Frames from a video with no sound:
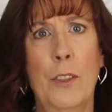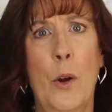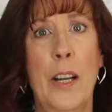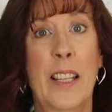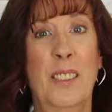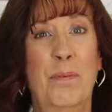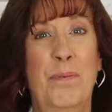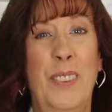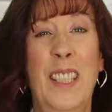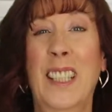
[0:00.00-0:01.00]
Florida,
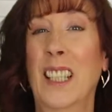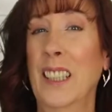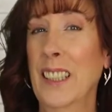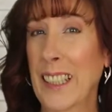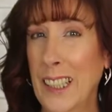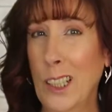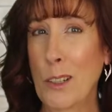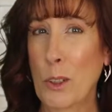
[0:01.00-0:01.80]
and feeling a little